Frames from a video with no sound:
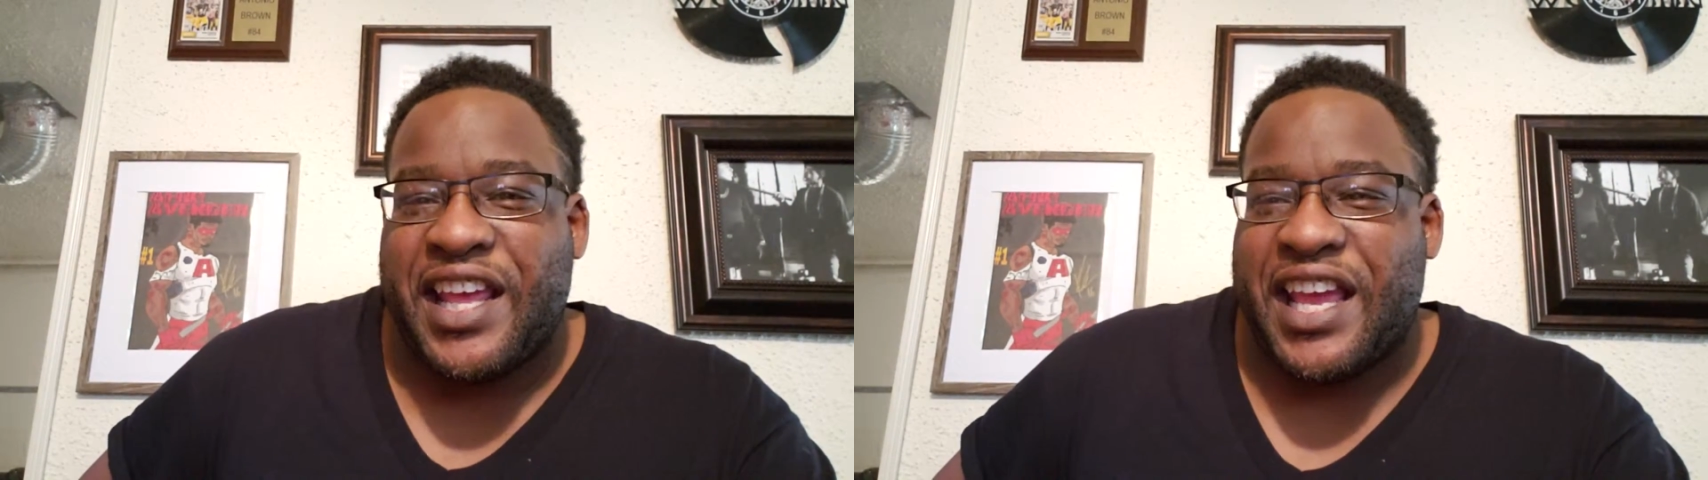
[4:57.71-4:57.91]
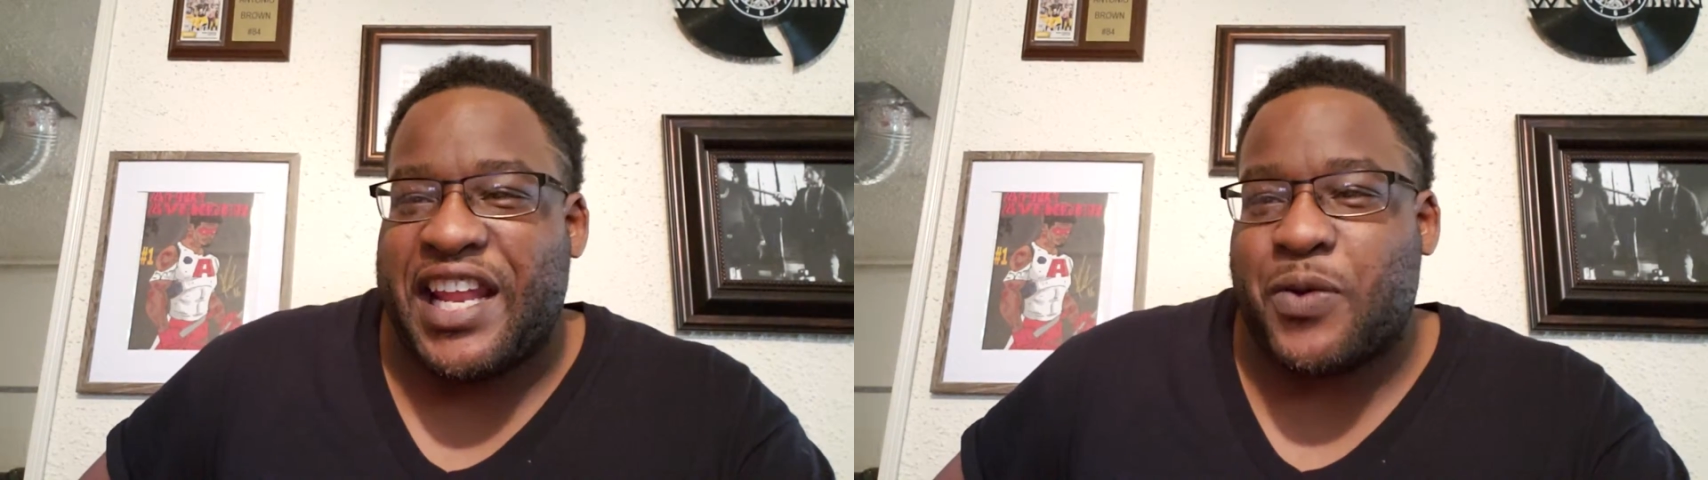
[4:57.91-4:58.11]

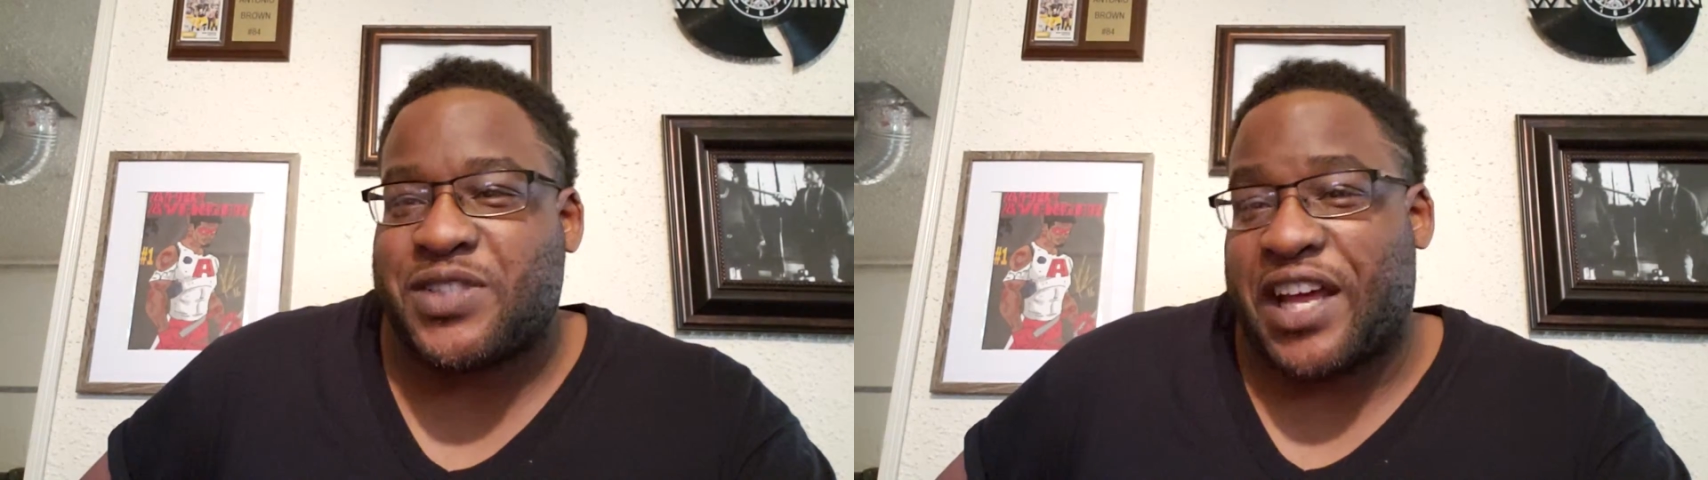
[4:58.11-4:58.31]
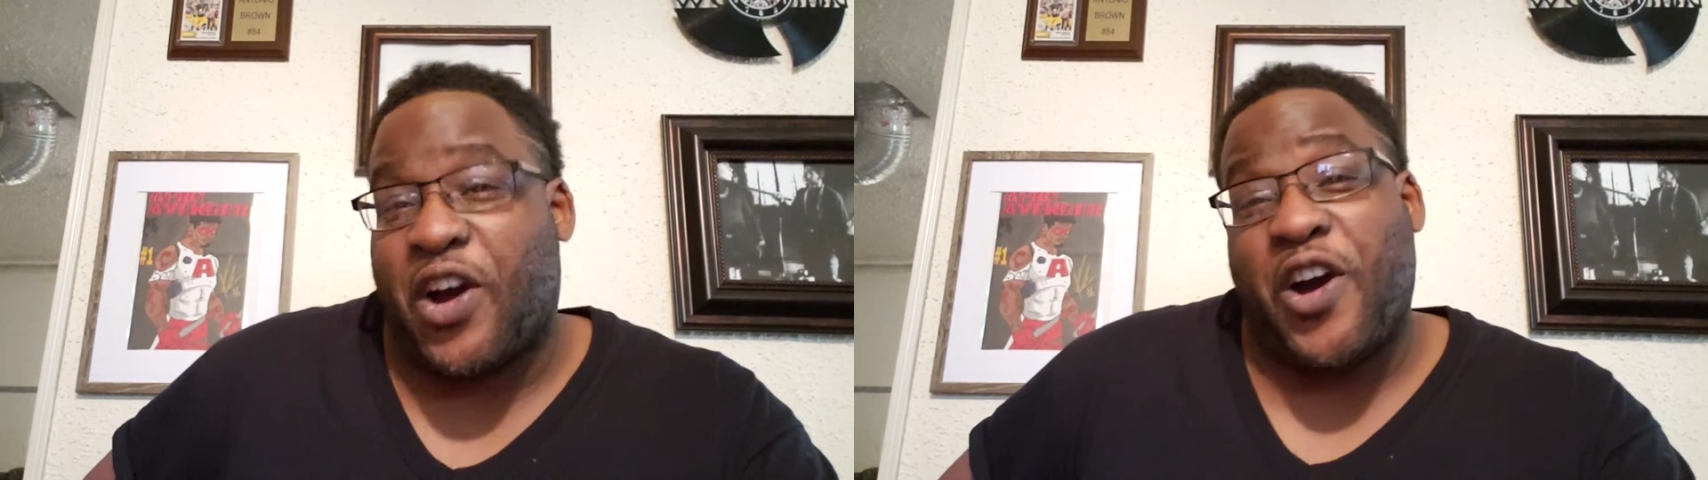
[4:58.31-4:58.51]
And they was
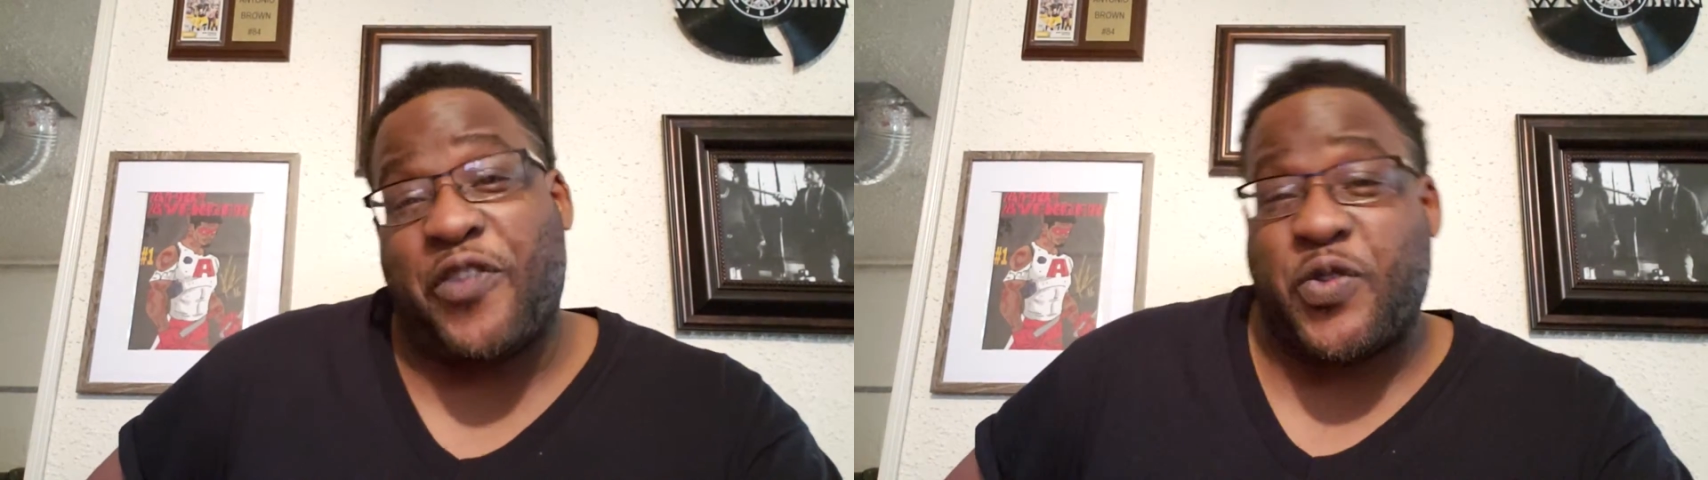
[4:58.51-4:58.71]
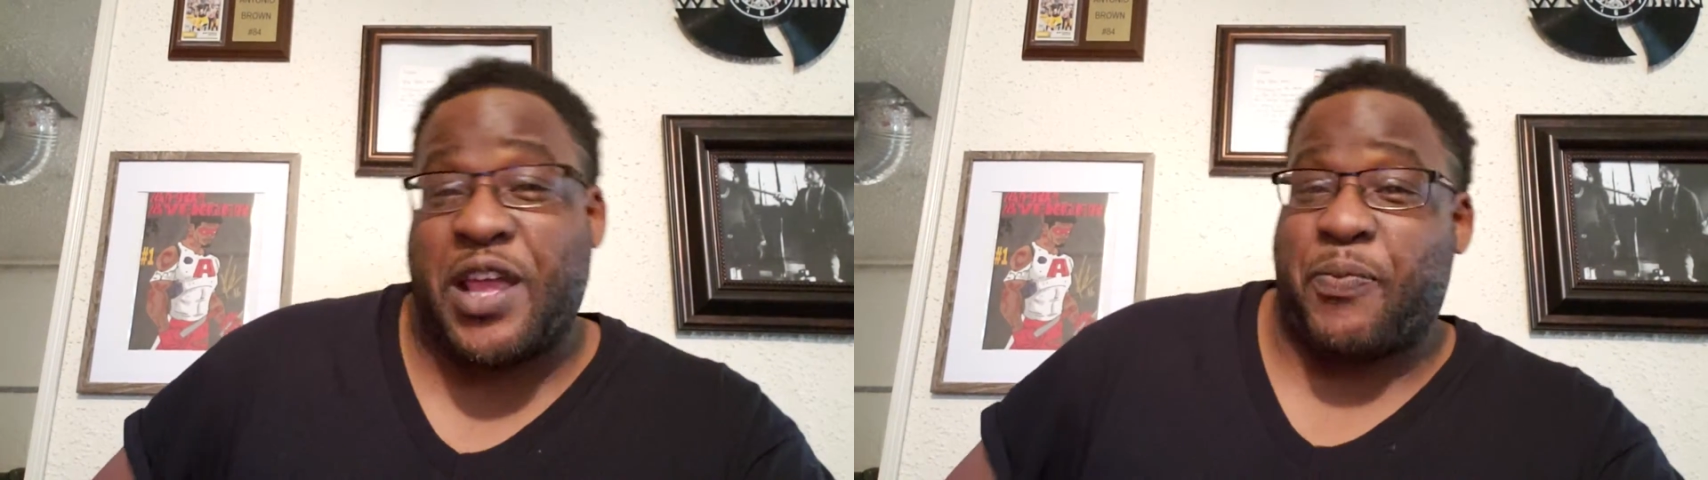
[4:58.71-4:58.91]
like, oh, if
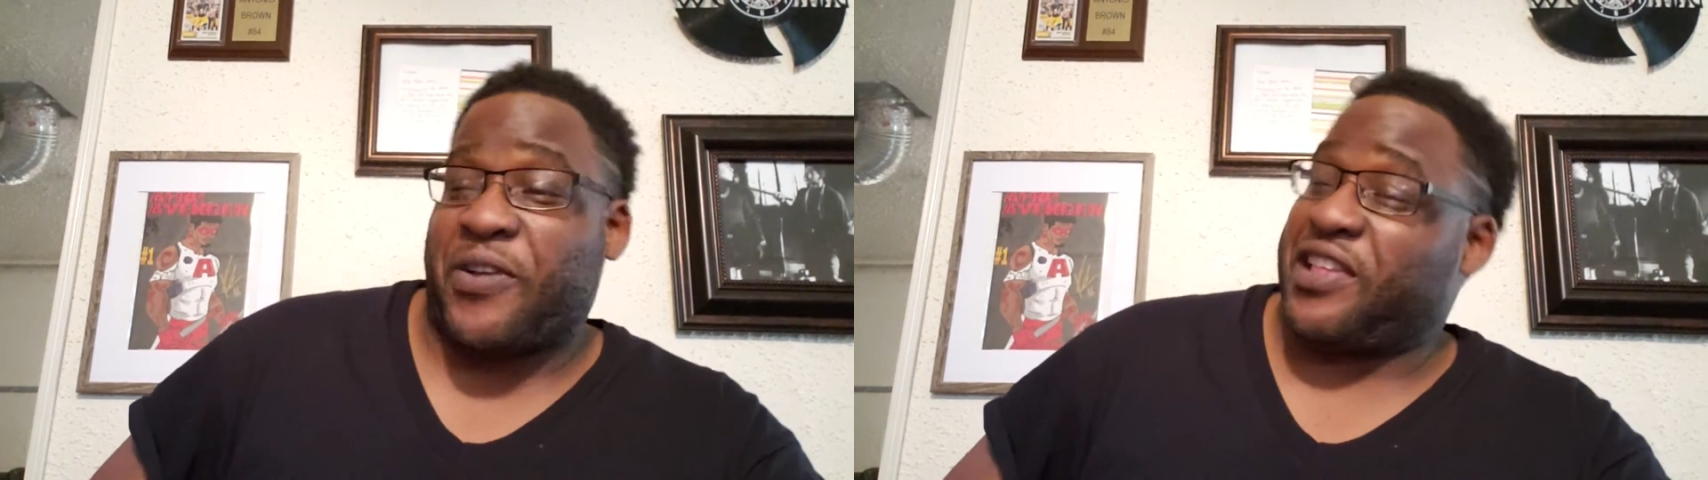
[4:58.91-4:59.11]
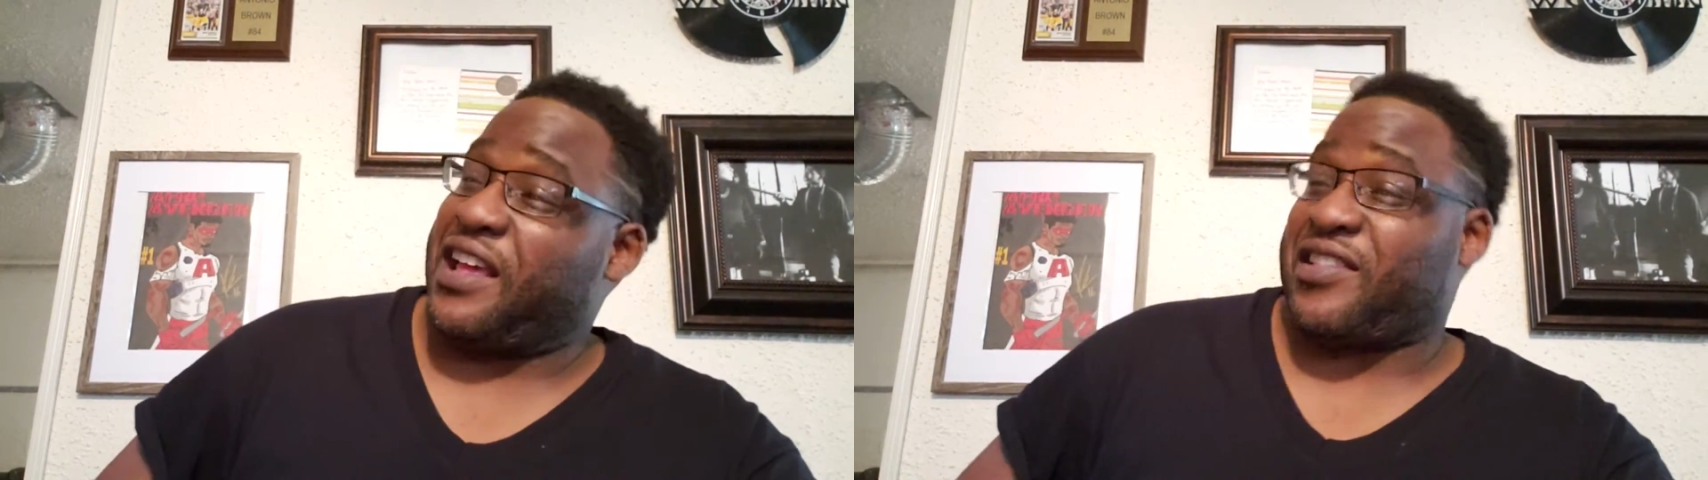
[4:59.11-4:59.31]
you keep on saying